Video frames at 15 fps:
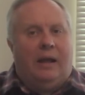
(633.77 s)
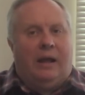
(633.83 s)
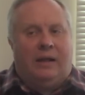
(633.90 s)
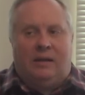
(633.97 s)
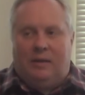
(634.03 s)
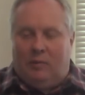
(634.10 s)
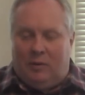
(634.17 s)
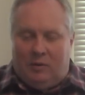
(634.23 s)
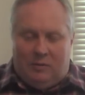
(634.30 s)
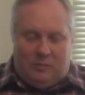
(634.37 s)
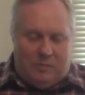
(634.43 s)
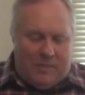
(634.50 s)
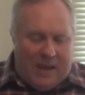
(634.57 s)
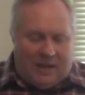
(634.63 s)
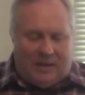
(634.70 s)
and
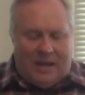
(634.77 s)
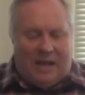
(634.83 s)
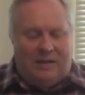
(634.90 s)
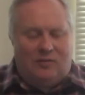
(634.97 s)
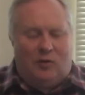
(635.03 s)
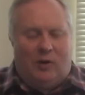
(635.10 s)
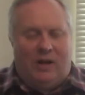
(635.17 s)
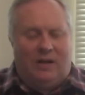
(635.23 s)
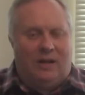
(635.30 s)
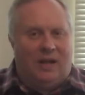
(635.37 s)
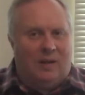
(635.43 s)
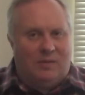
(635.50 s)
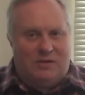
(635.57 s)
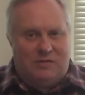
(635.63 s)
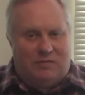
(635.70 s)
mankind's created the
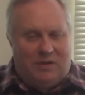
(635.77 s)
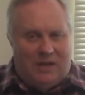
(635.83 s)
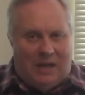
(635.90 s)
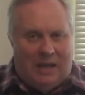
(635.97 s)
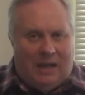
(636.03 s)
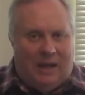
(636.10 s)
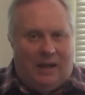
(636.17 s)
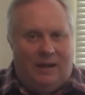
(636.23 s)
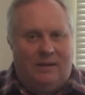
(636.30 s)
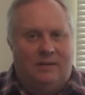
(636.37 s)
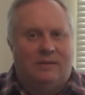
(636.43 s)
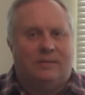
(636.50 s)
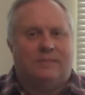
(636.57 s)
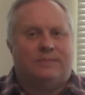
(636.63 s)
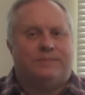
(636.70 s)
image of
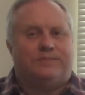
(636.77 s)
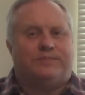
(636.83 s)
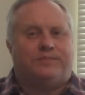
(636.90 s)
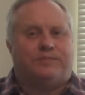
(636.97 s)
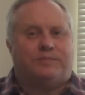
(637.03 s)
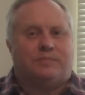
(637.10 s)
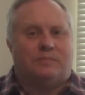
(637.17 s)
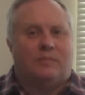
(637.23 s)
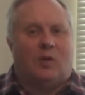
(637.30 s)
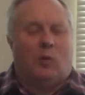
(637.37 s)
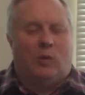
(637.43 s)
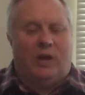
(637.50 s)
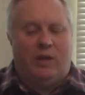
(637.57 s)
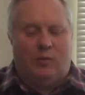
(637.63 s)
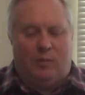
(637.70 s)
God
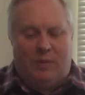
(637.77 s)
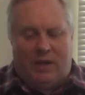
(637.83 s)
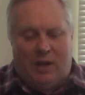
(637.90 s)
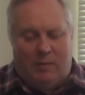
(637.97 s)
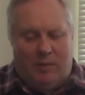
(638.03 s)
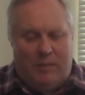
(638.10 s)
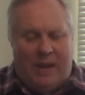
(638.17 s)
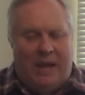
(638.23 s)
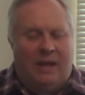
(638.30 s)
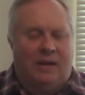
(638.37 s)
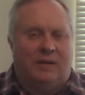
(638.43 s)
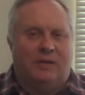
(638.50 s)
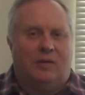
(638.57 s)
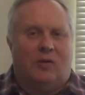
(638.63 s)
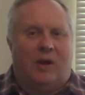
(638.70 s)
when he would become a man
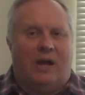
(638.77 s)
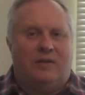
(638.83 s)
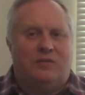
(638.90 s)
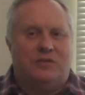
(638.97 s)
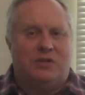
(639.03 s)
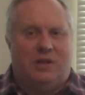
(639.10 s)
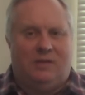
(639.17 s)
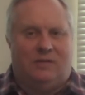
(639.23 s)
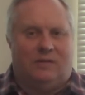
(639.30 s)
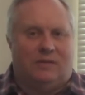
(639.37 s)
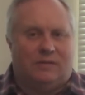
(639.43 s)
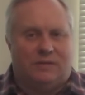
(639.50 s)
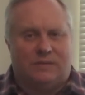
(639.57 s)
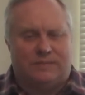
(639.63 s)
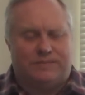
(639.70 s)
in Christ
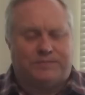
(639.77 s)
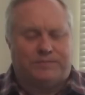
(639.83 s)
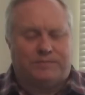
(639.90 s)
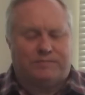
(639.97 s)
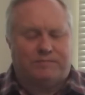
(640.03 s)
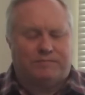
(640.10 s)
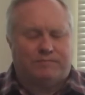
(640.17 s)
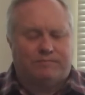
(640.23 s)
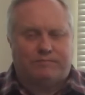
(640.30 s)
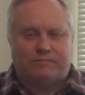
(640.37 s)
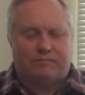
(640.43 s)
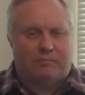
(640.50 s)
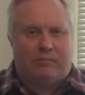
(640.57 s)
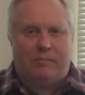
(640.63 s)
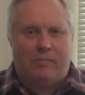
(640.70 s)
Jesus.
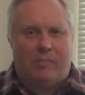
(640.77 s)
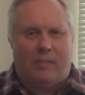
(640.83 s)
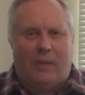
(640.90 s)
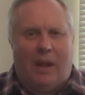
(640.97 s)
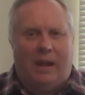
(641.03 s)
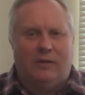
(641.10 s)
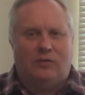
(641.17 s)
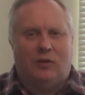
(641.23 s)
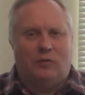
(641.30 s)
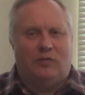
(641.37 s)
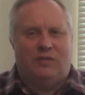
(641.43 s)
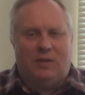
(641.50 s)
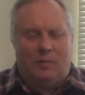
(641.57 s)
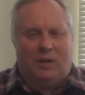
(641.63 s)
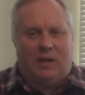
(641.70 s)
And so,
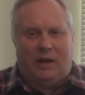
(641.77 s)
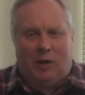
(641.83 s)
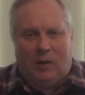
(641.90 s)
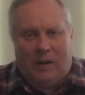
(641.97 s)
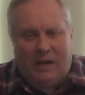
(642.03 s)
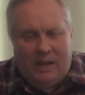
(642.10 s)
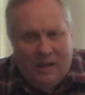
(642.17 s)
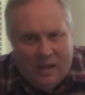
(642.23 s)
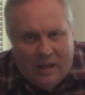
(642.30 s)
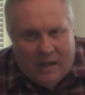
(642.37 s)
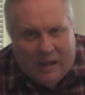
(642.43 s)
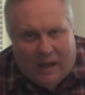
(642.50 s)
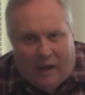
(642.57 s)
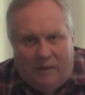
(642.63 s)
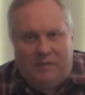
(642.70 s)
similarity
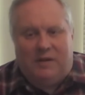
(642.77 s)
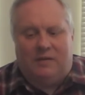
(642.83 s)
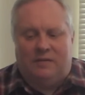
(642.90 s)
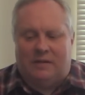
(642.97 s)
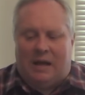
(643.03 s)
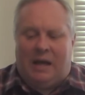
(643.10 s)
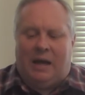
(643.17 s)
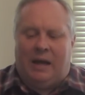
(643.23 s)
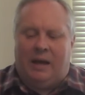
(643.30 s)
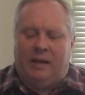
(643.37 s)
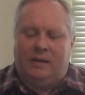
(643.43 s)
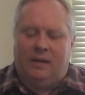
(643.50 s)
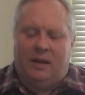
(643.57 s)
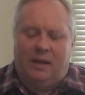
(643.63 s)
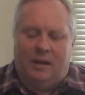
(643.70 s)
of
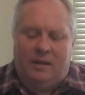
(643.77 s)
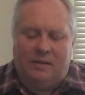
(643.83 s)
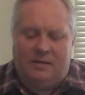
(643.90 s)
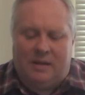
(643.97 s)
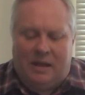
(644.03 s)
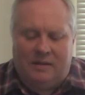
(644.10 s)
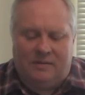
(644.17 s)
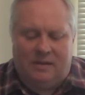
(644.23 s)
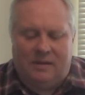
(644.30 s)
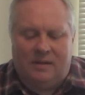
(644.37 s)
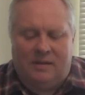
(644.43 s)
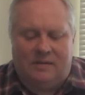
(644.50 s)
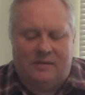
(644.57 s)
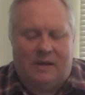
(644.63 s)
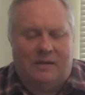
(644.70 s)
design doesn't
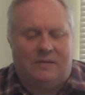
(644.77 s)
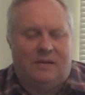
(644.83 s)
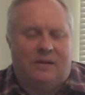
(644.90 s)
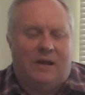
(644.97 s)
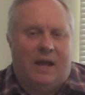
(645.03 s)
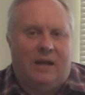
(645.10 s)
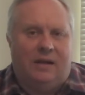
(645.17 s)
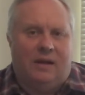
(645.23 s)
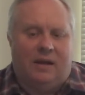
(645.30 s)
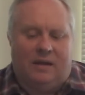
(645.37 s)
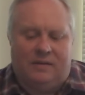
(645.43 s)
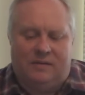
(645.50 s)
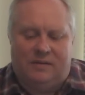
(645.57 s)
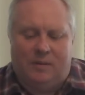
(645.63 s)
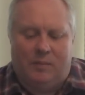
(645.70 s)
necessitate
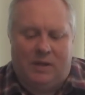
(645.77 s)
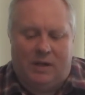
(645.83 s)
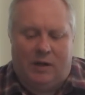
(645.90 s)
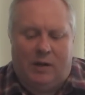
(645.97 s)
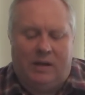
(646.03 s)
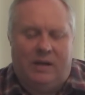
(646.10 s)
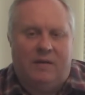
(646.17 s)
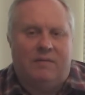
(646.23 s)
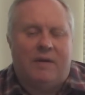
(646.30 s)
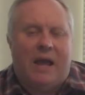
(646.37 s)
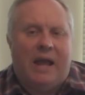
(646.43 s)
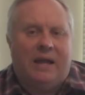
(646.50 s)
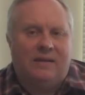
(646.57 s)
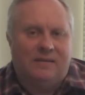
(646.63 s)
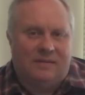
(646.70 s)
a similarity
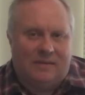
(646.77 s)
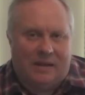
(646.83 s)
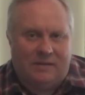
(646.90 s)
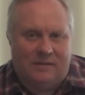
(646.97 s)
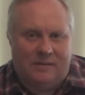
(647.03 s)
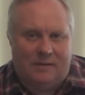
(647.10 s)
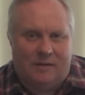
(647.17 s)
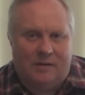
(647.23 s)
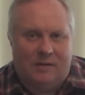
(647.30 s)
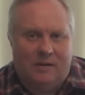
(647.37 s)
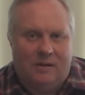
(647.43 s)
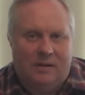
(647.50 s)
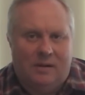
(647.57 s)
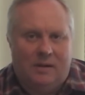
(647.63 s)
of ancestor.